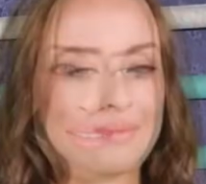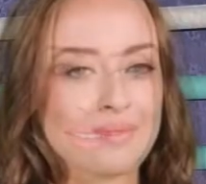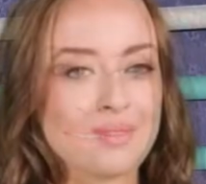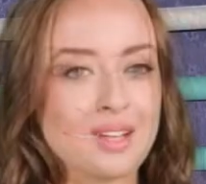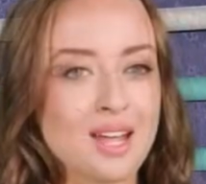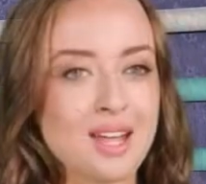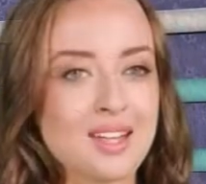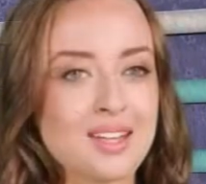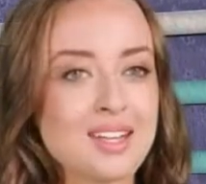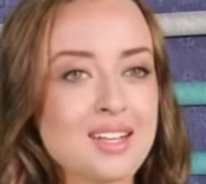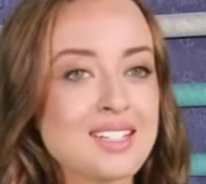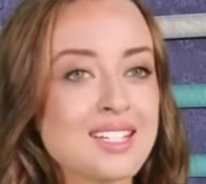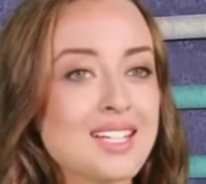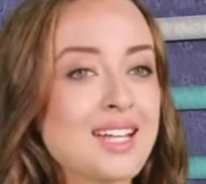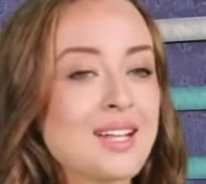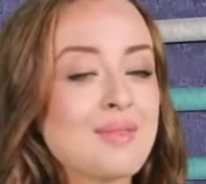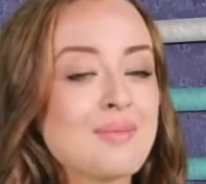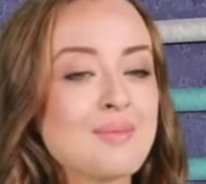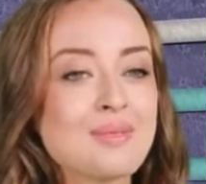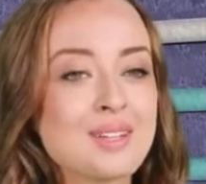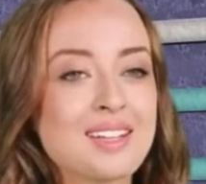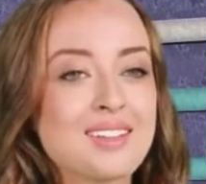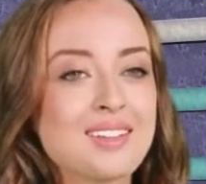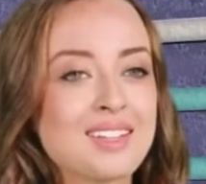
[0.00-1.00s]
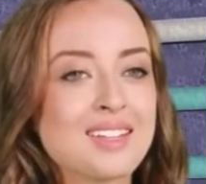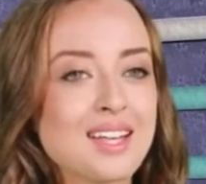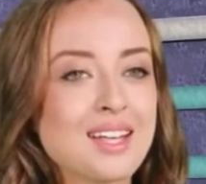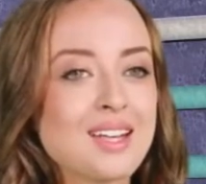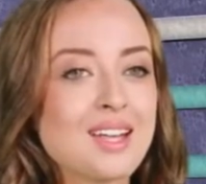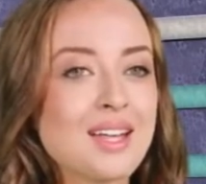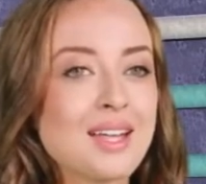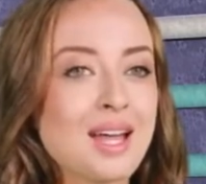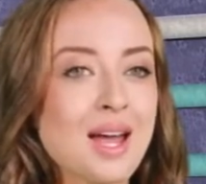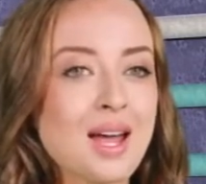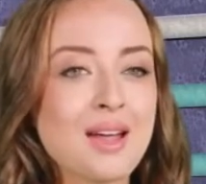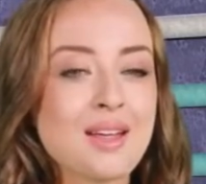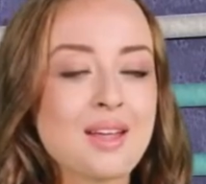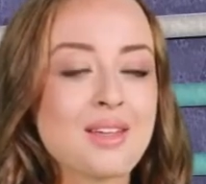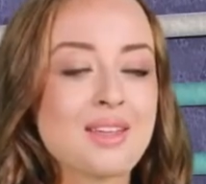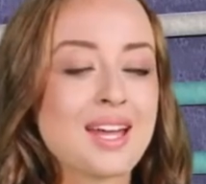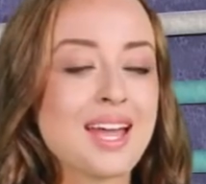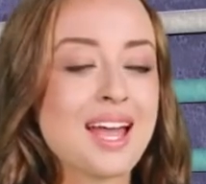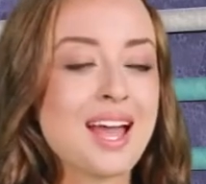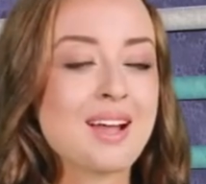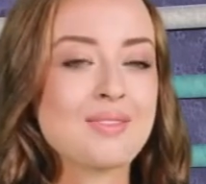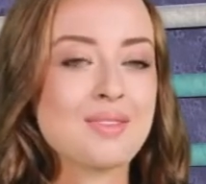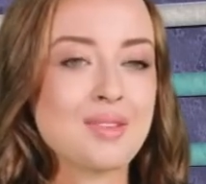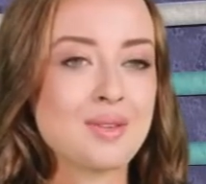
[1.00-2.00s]
Dr. Timm, it's such an honor to
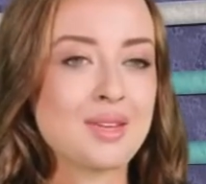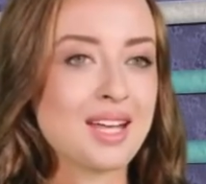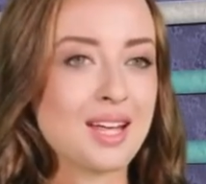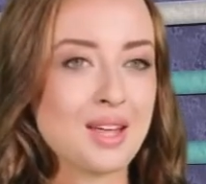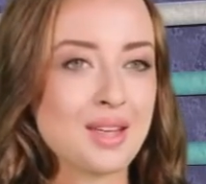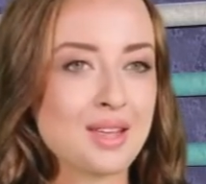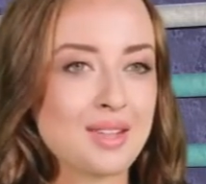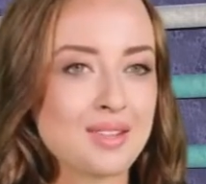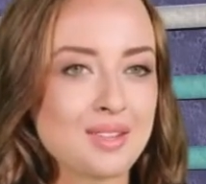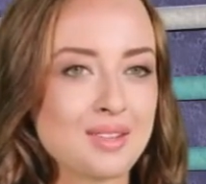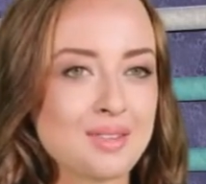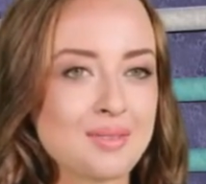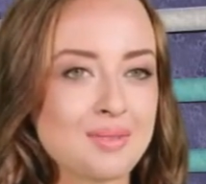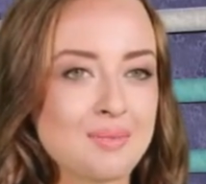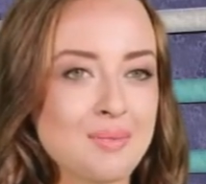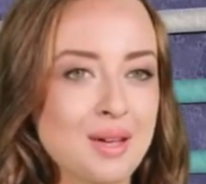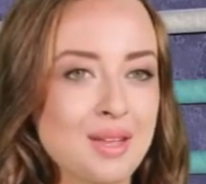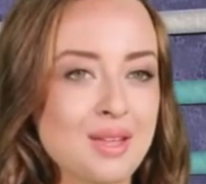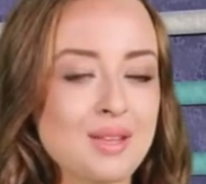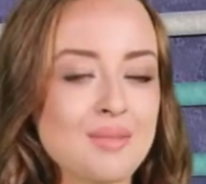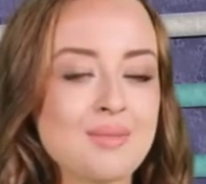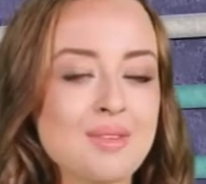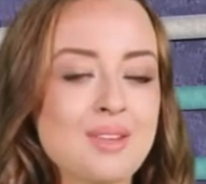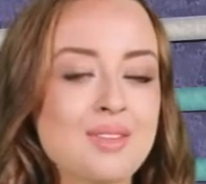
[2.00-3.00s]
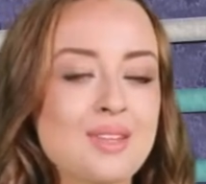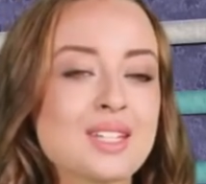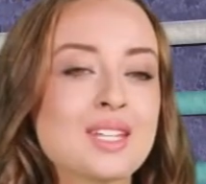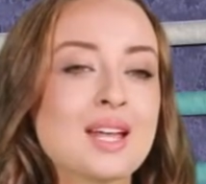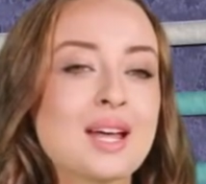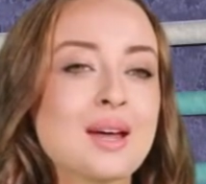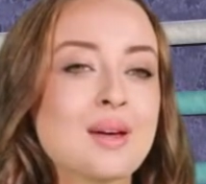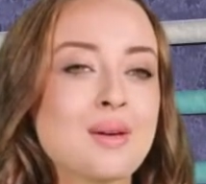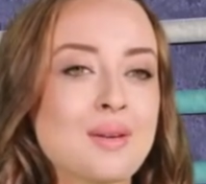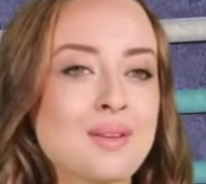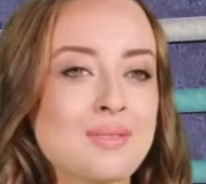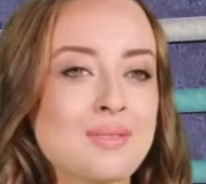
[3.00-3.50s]
have you here. Welcome to the show.